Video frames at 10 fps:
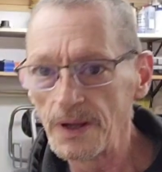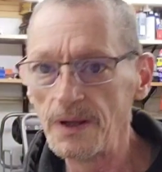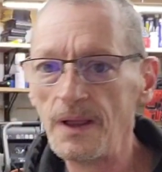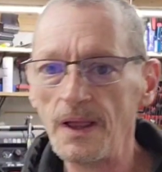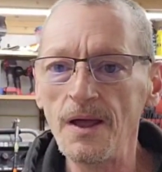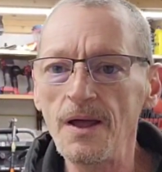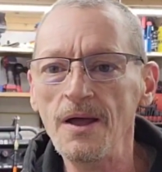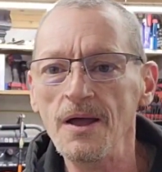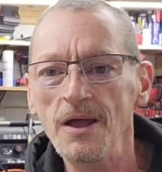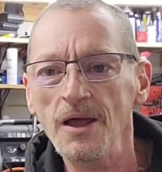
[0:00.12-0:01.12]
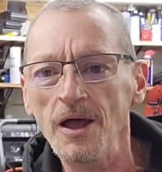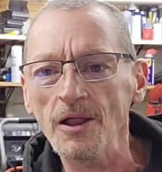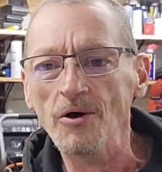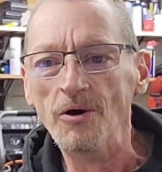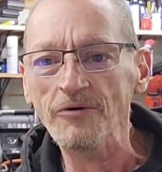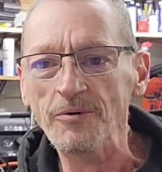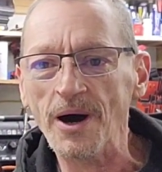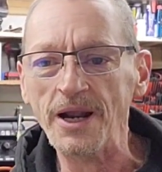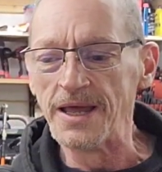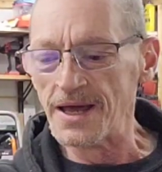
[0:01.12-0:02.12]
Hello
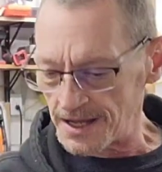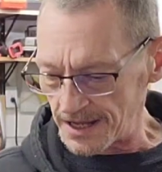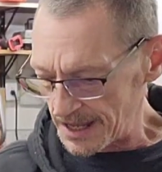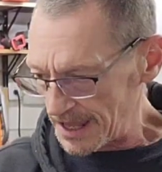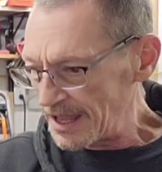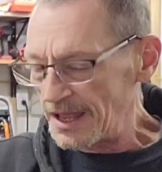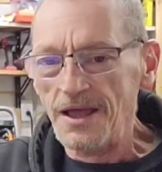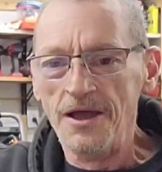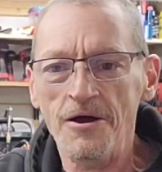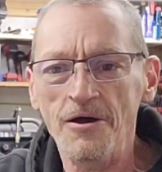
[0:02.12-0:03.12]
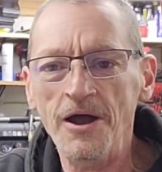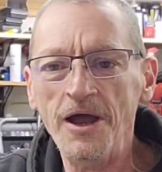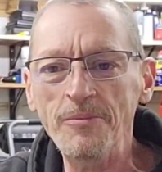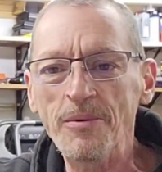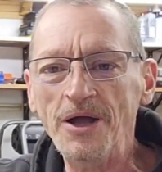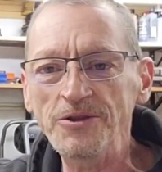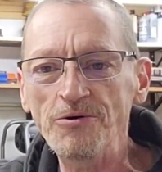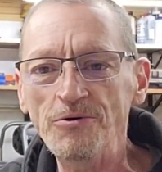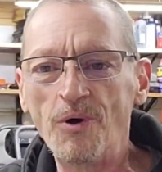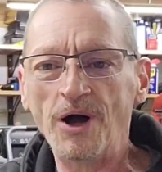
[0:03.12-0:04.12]
everybody. Anybody
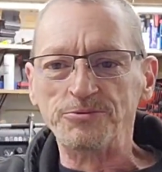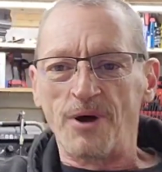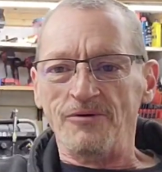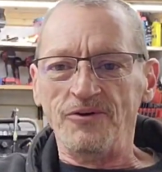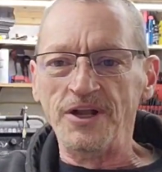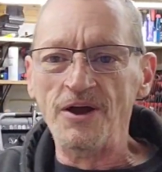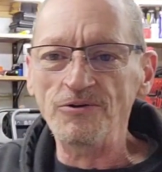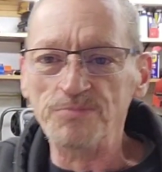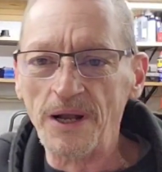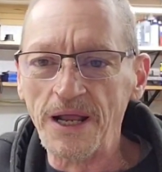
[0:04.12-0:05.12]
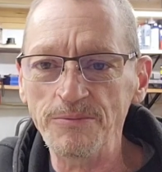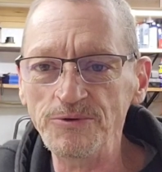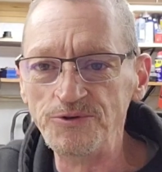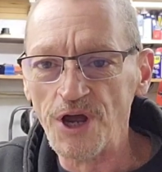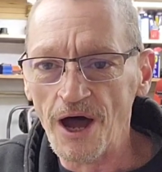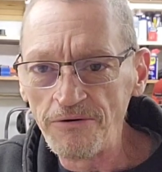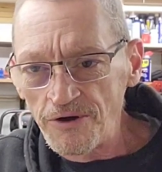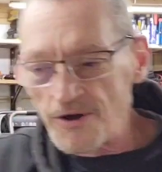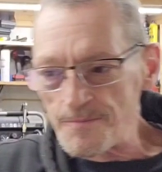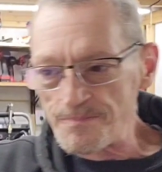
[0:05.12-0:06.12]
new to watching my videos, my name is
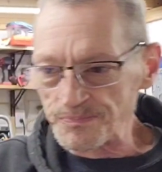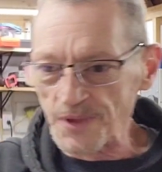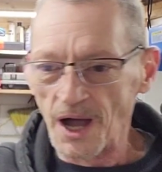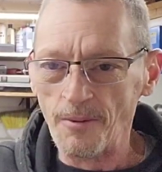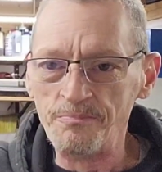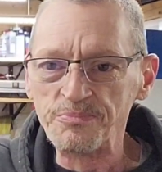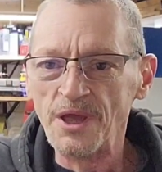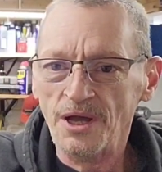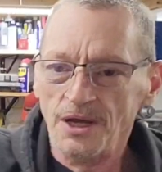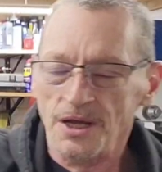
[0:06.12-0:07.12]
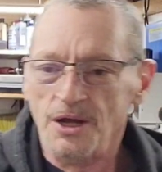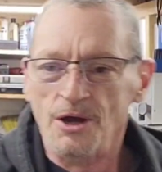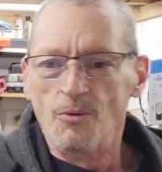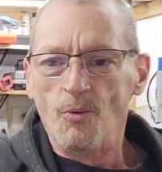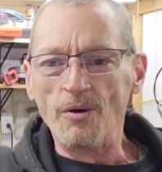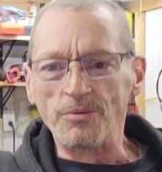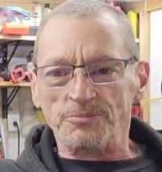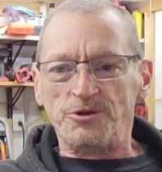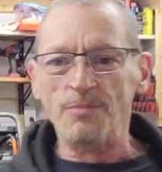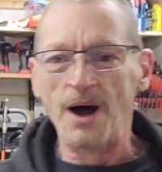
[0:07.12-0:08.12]
Jeff.
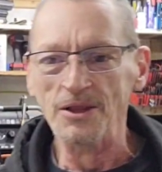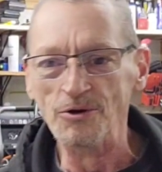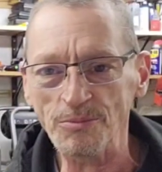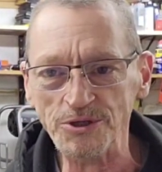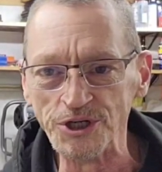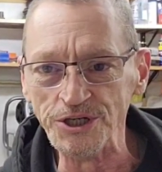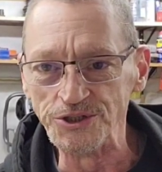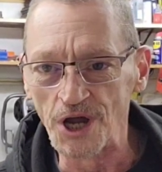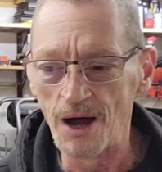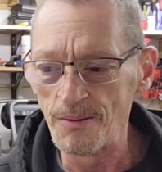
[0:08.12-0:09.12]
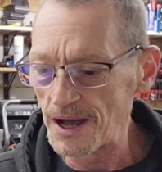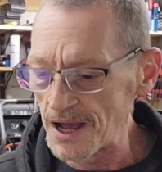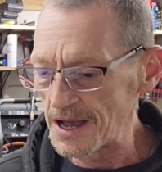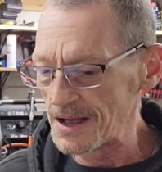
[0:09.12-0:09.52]
Welcome to my little machine shop.